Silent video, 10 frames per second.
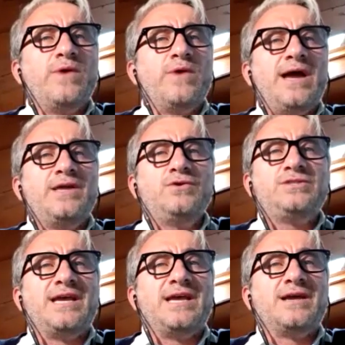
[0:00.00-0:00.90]
we are
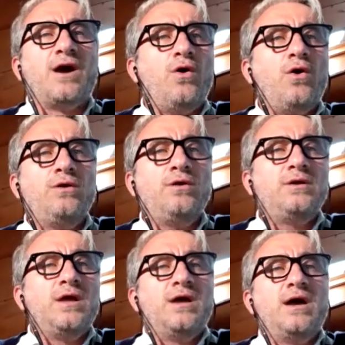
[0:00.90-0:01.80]
using all
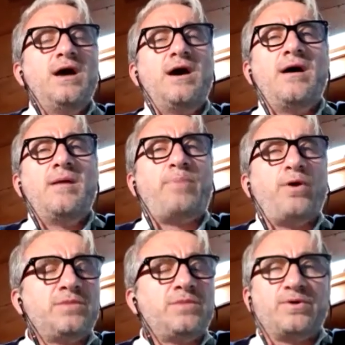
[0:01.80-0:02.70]

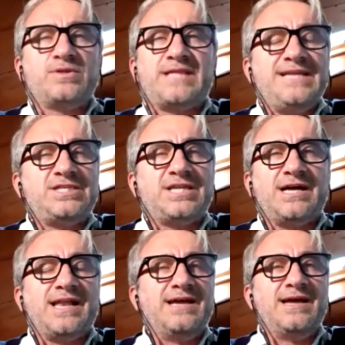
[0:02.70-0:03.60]
potential
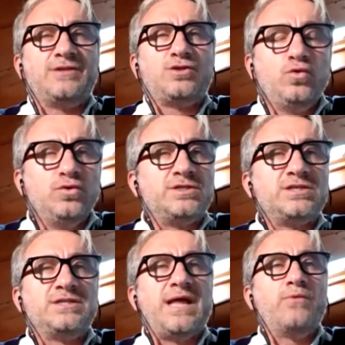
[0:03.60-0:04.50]

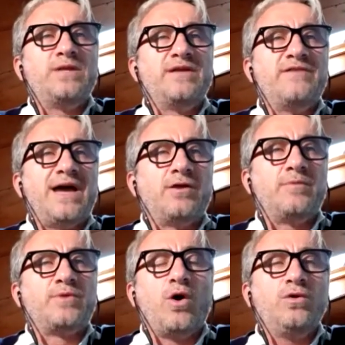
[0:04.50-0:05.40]
tools that we
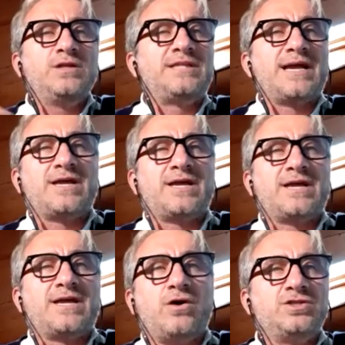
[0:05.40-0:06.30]
developed, all the
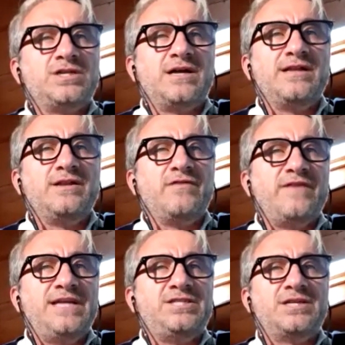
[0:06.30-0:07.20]
technological
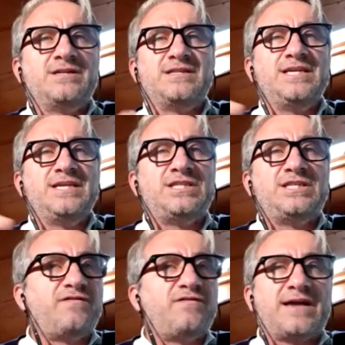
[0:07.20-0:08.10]
innovation, the digital
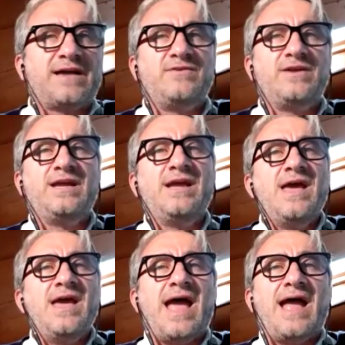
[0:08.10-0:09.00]
factory,
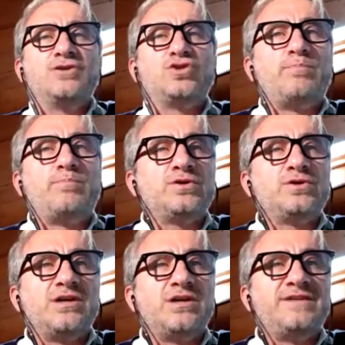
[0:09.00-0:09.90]
and the support
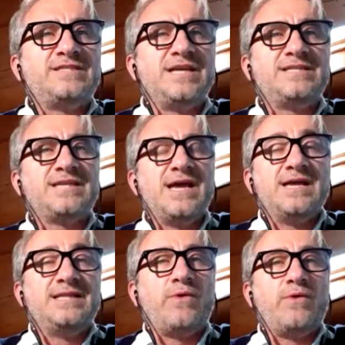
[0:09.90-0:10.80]
services
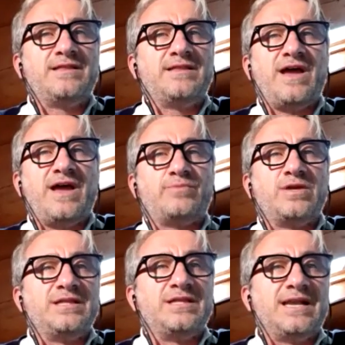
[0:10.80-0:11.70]
that we had developed
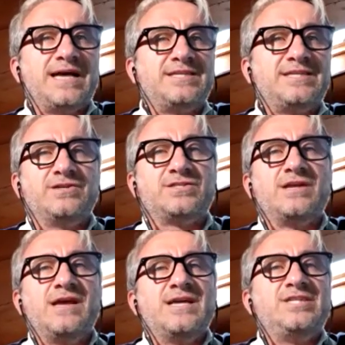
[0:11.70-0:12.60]
in the last years.
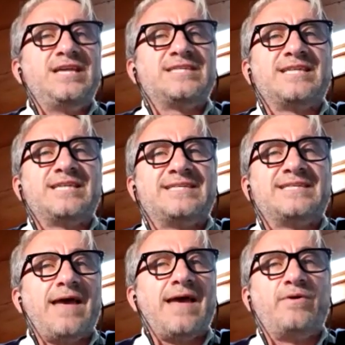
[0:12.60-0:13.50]
Just an
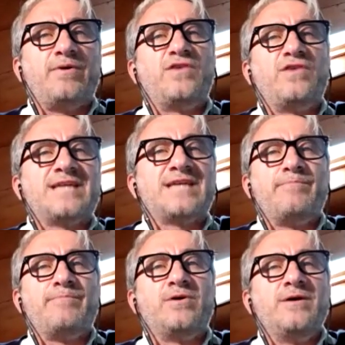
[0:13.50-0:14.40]
example, for
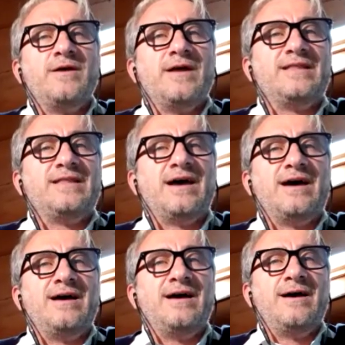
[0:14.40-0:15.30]
example,
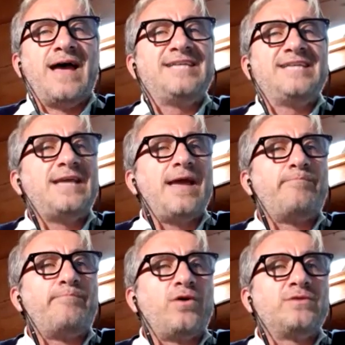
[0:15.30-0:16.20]
the
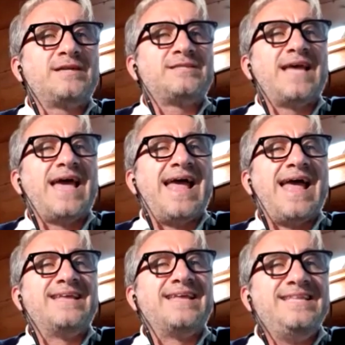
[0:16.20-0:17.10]
SCM products
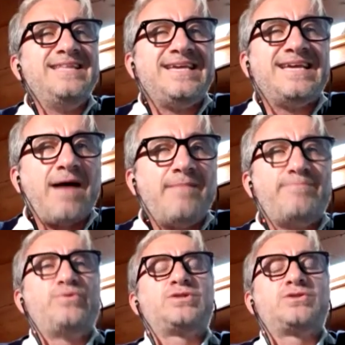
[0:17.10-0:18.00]
and ED
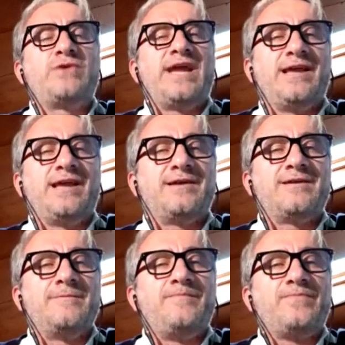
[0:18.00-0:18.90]
campus training.
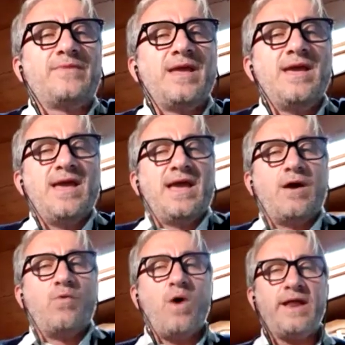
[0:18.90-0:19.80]

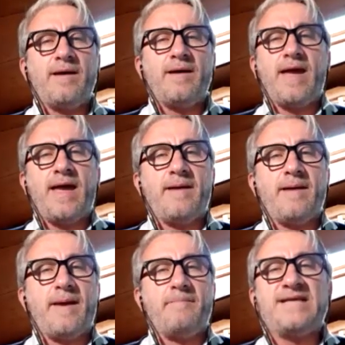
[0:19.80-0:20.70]
What
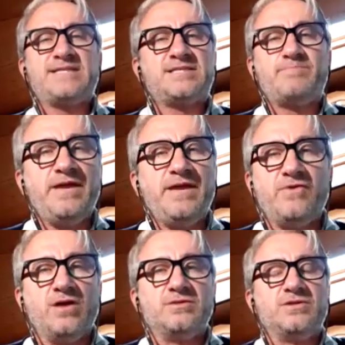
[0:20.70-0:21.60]
a best
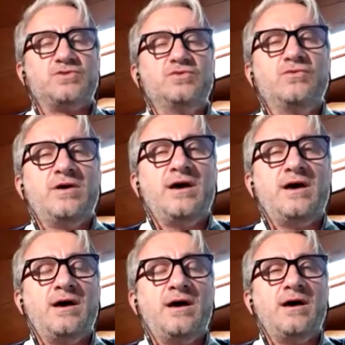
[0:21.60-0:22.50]
period to
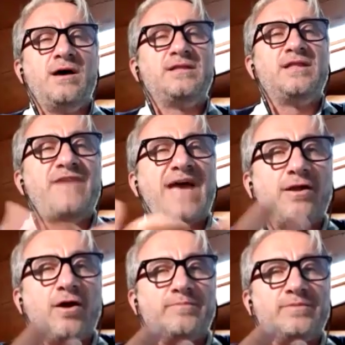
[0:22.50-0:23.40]

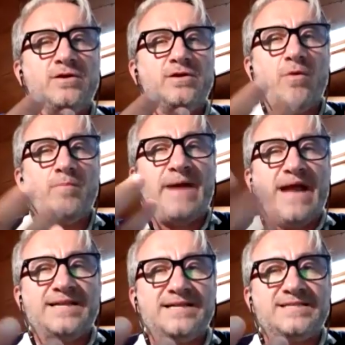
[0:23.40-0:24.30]
develop the
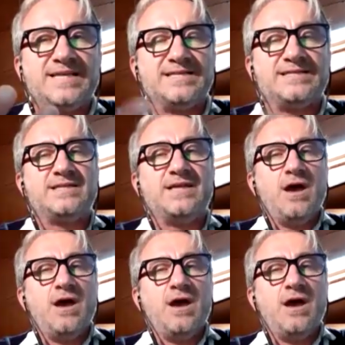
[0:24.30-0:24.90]
competencies